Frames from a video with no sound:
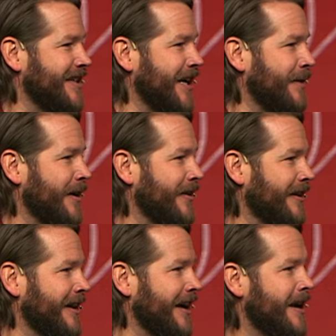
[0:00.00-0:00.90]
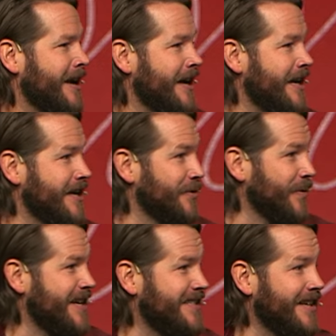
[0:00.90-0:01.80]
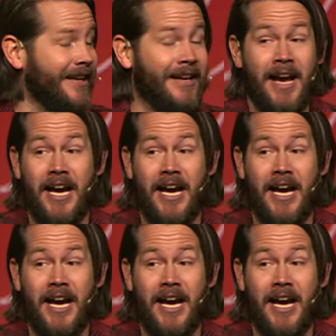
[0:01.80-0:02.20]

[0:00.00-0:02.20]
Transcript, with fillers: thing where they're like, He is risen.